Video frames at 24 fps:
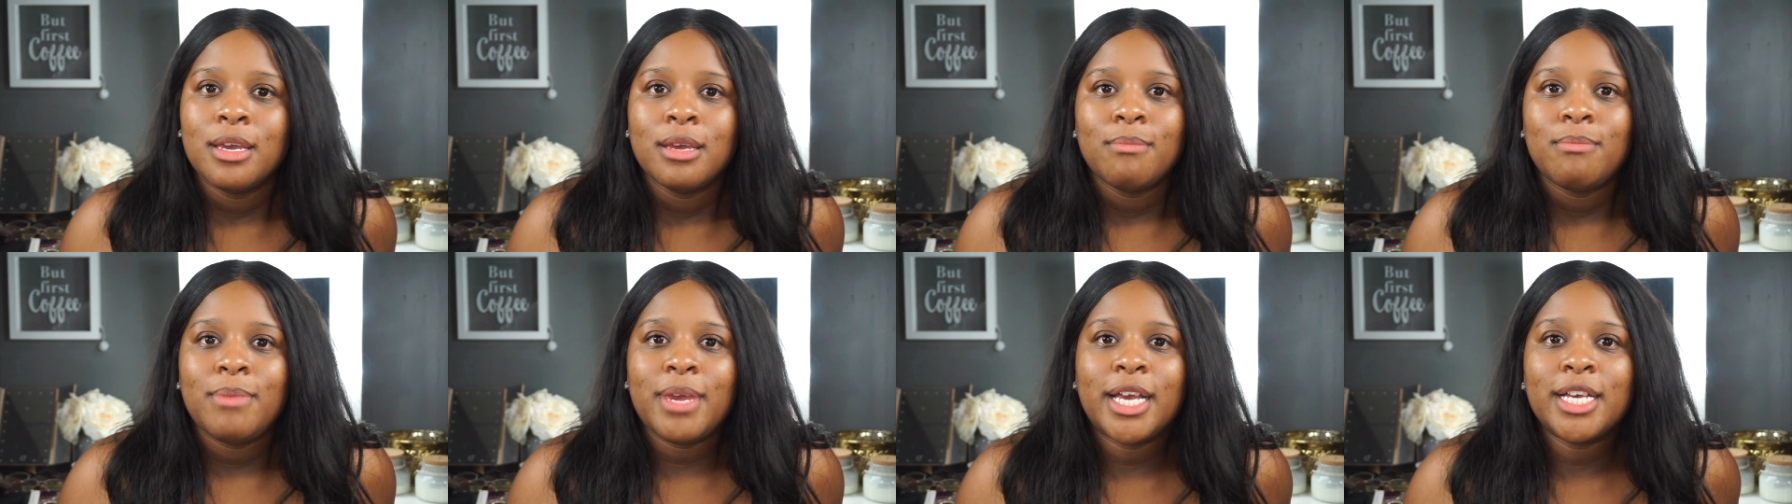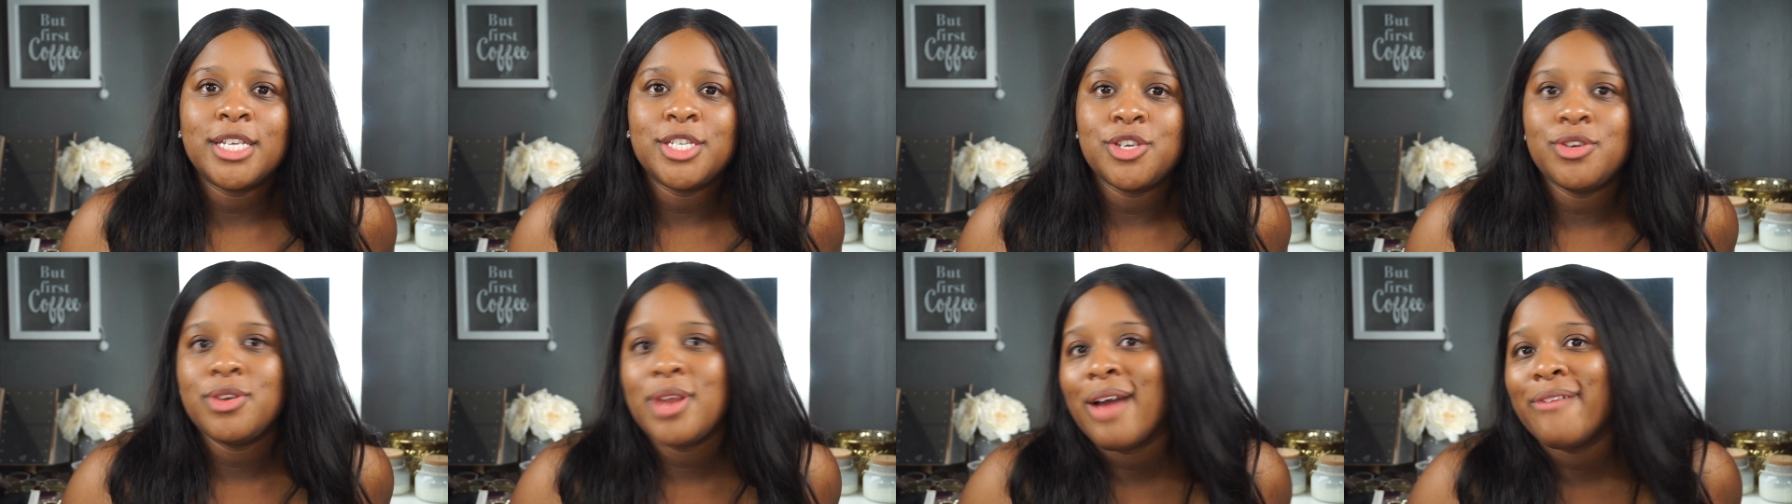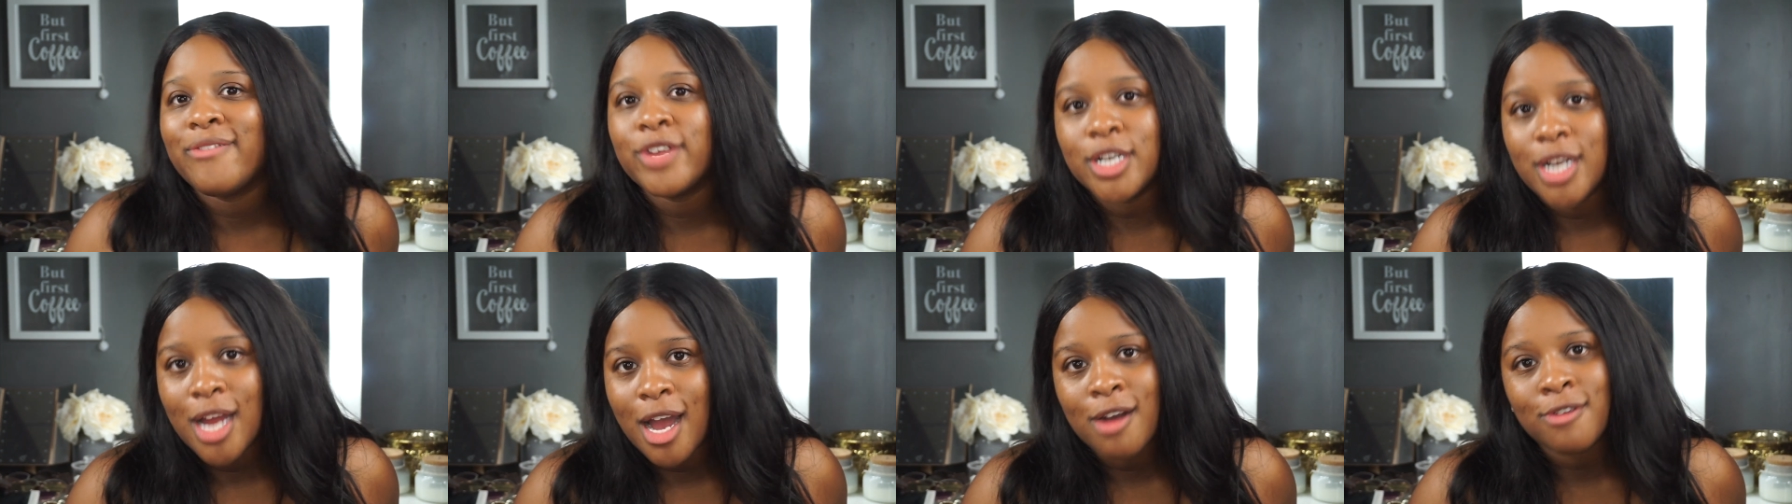because you
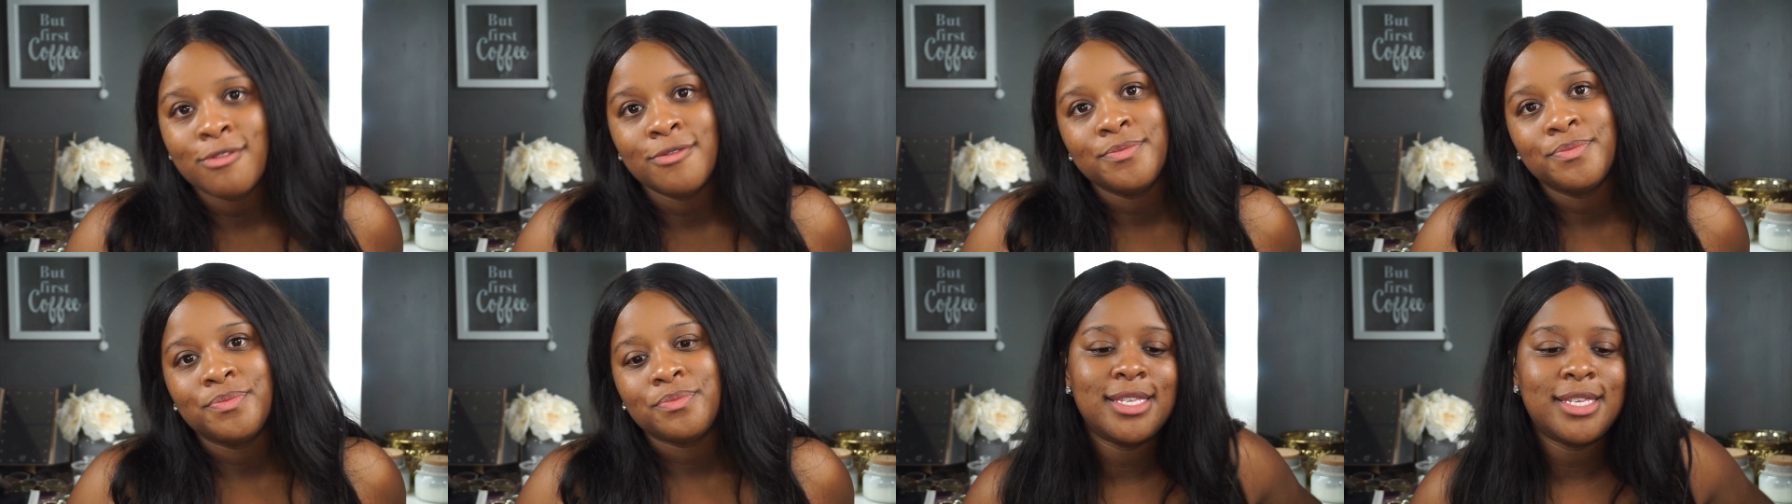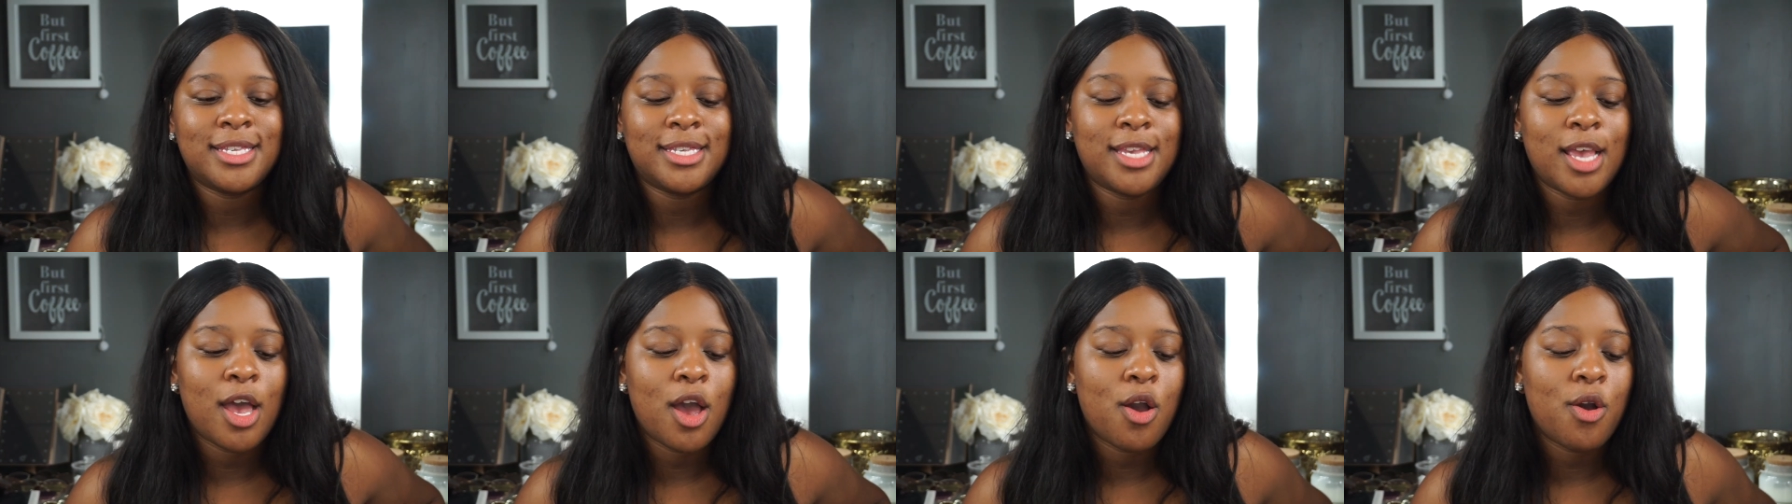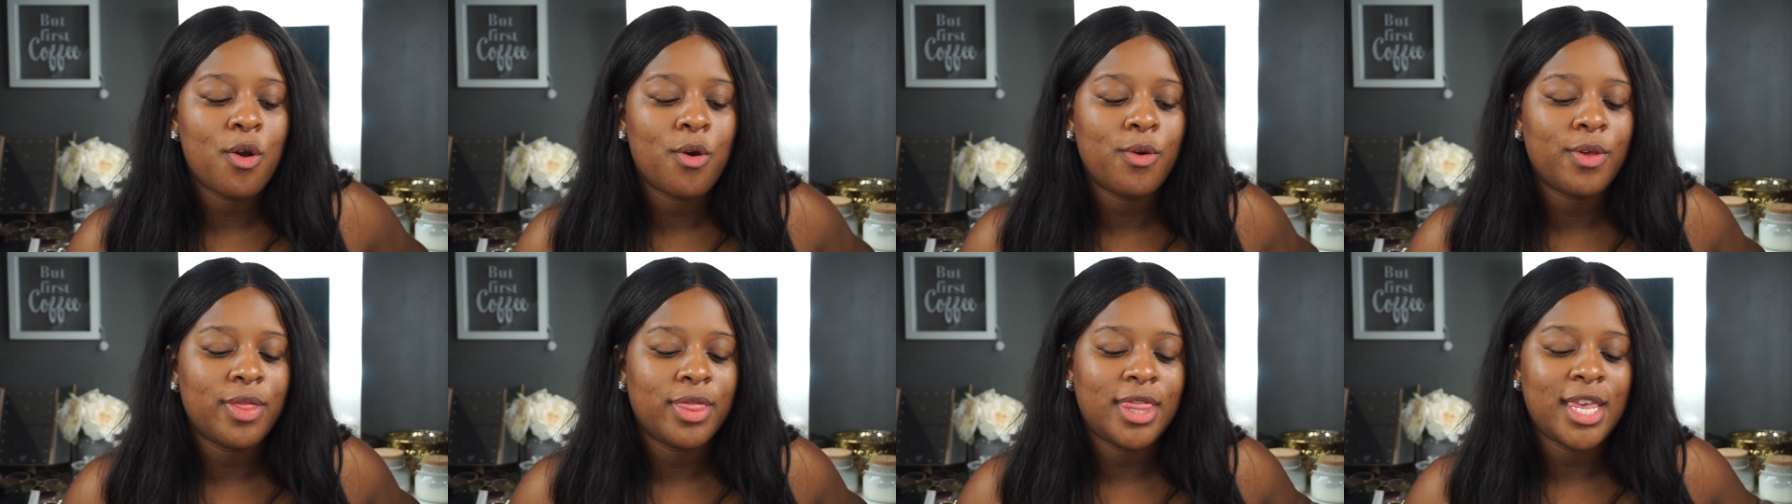never know. So